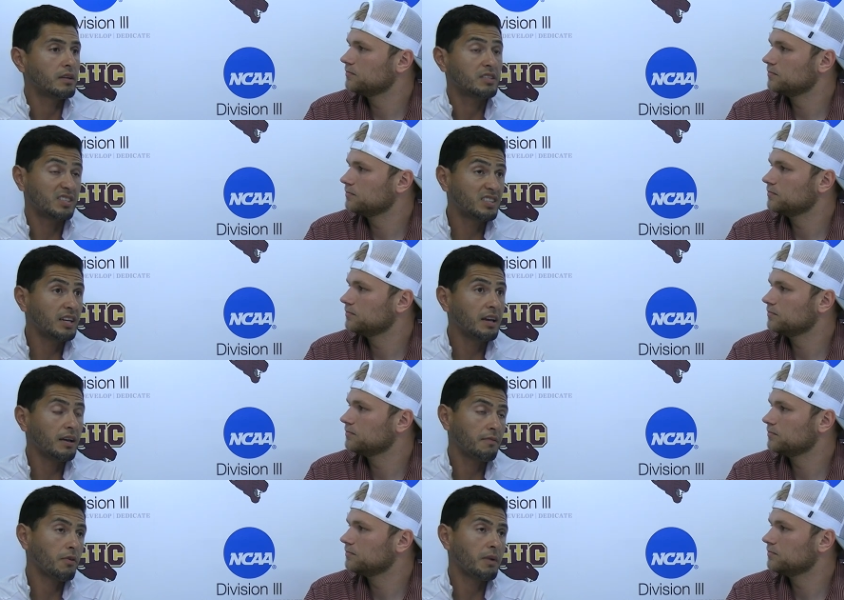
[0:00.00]
Speaker 1: to see
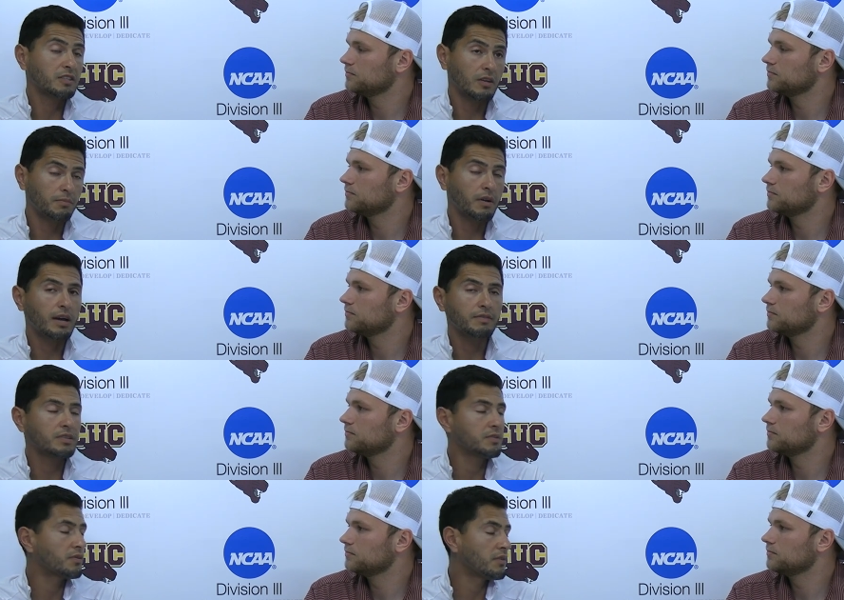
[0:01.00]
it for myself, but
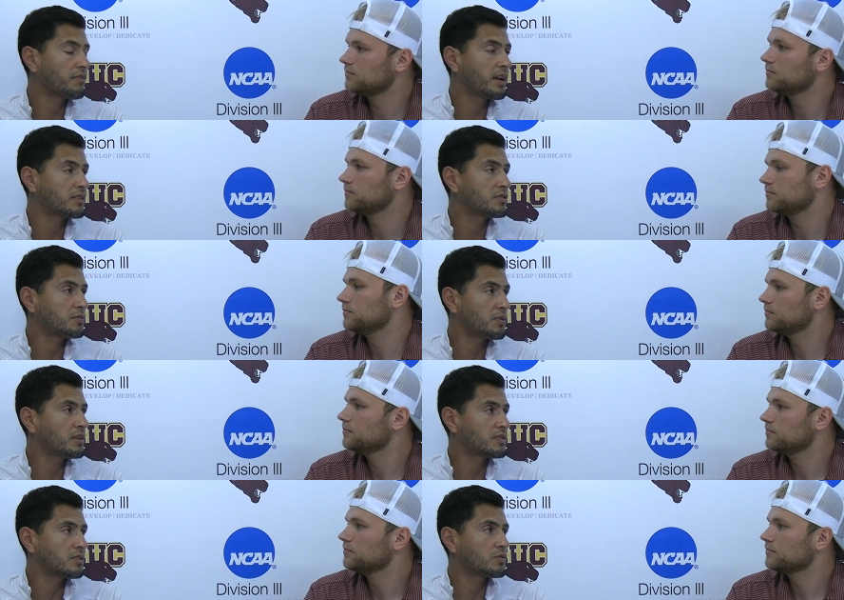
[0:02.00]
obviously for the fans to
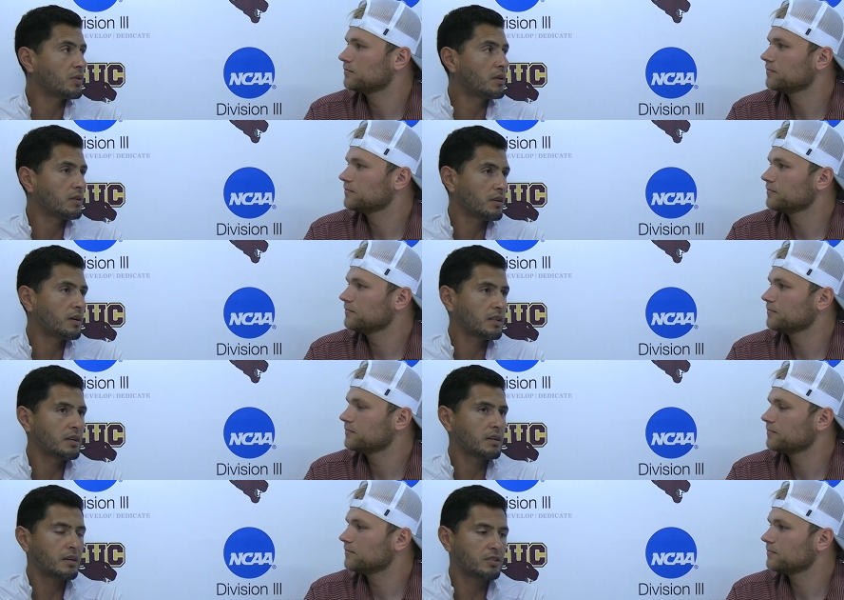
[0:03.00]
witness as well. You know, I
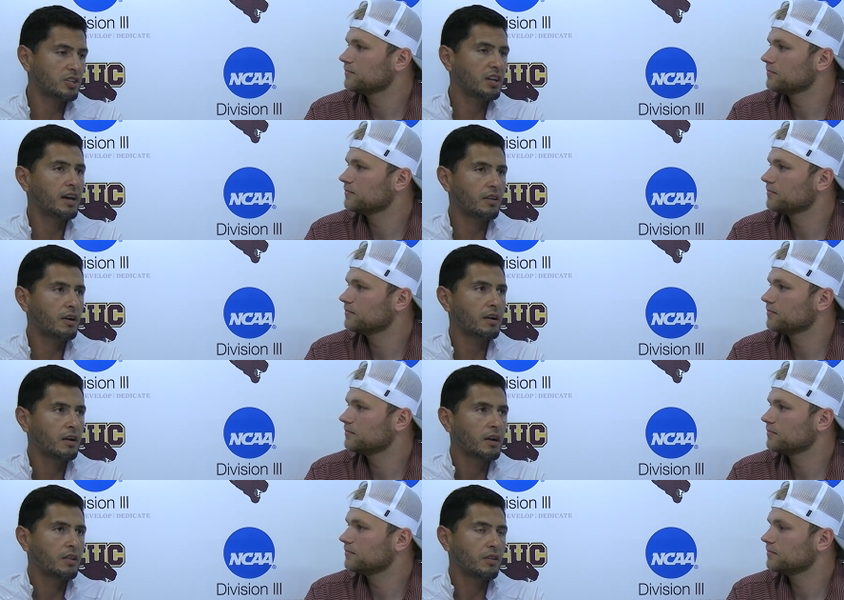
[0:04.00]
think uh,
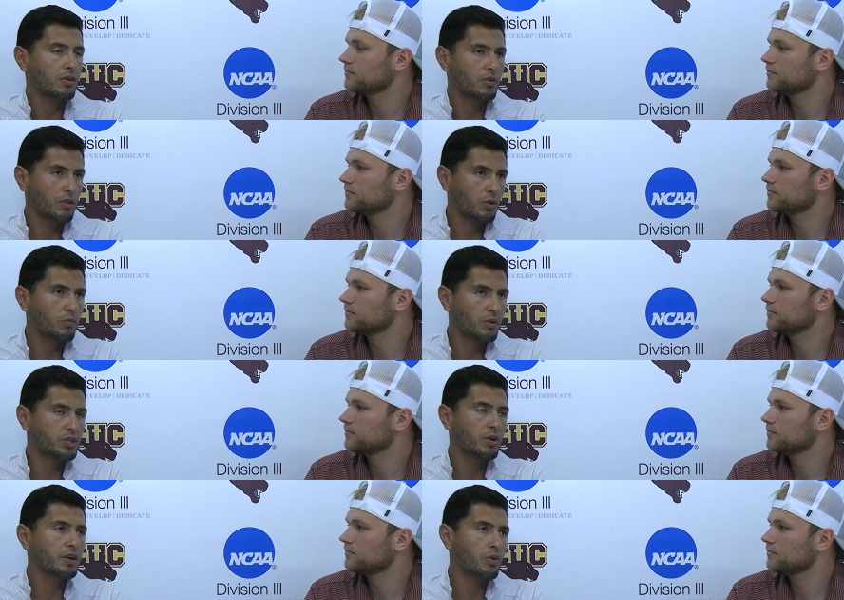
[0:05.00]
together the the
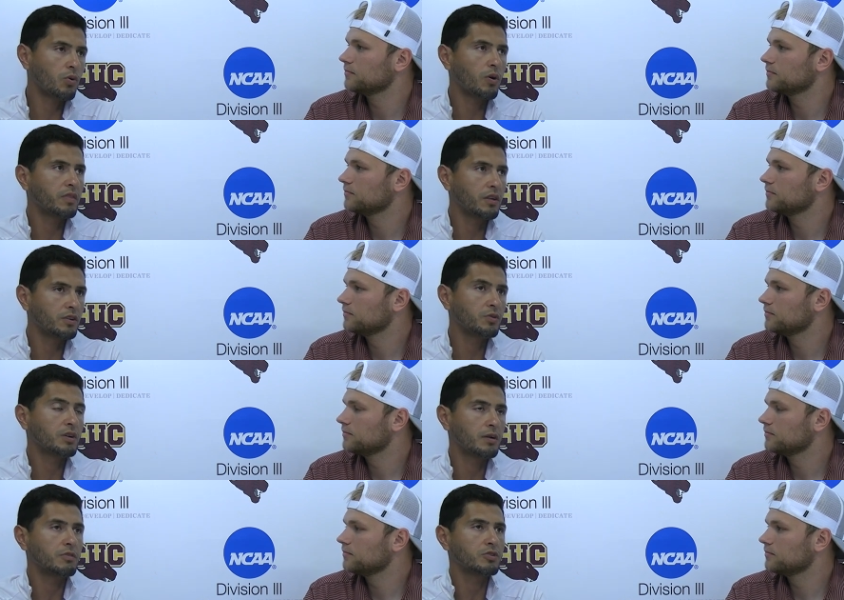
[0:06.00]
returning core and the
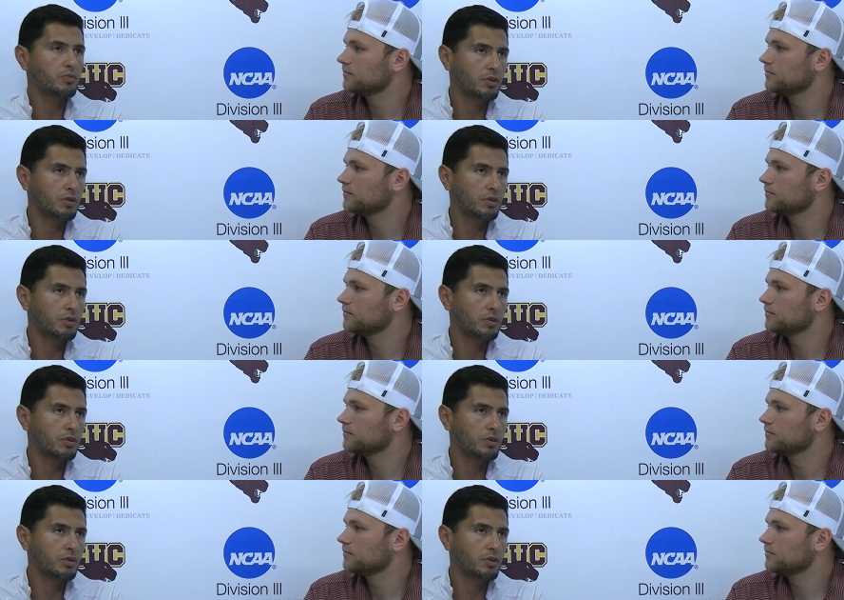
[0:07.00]
newcomers